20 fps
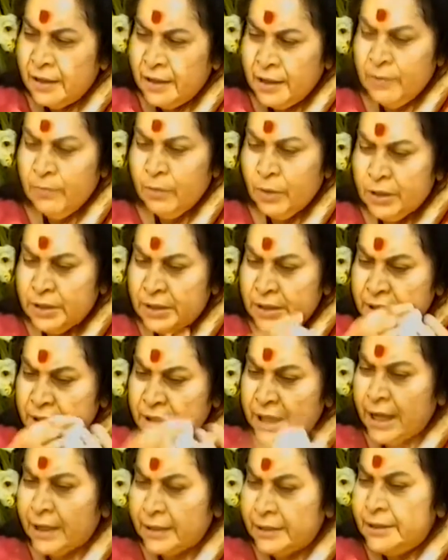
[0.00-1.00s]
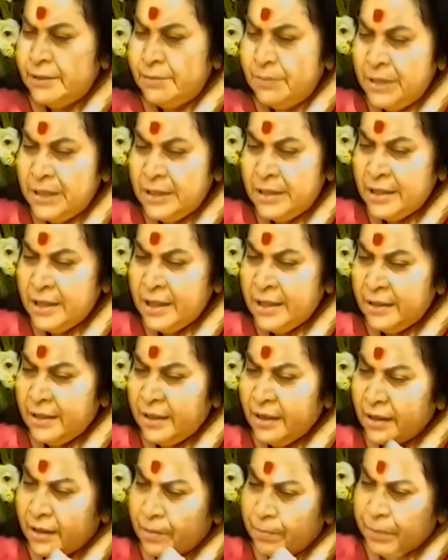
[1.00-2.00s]
He was a sakshi, means he had
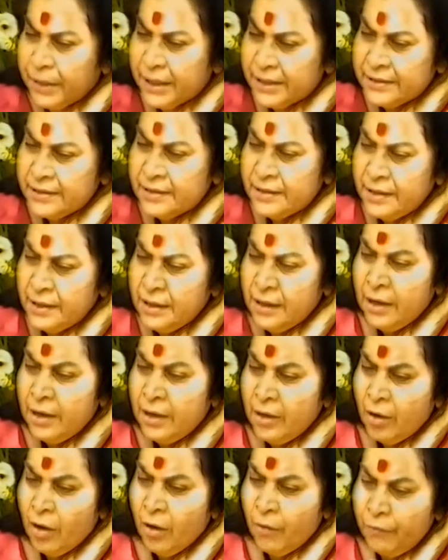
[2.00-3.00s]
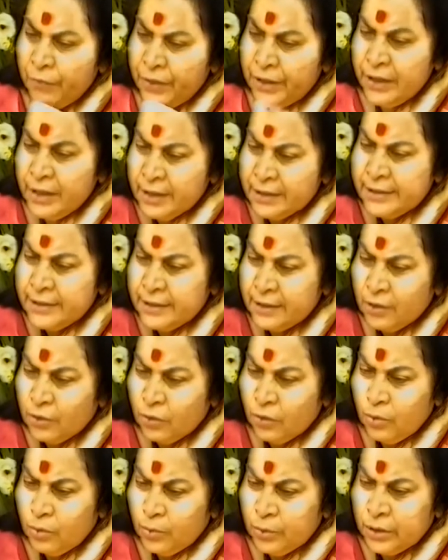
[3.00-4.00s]
the capacity of witnessing the
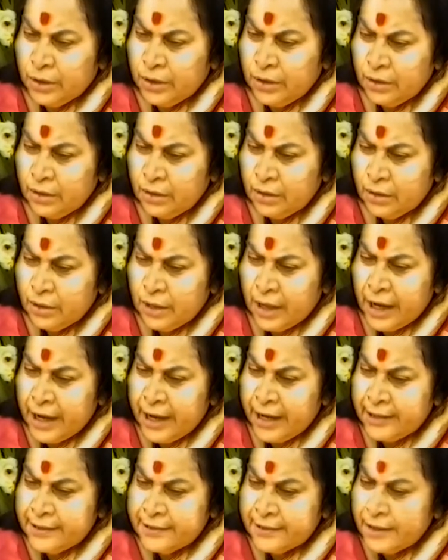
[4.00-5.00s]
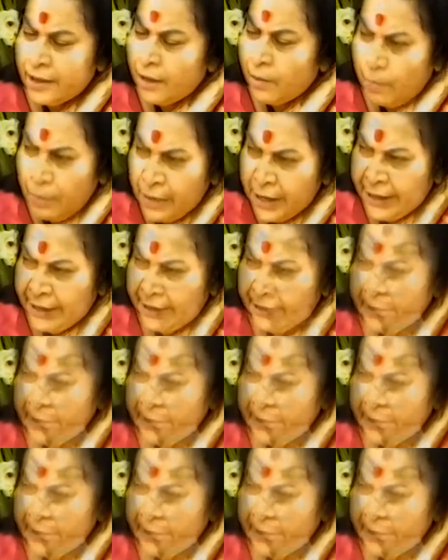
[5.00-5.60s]
whole world as a play.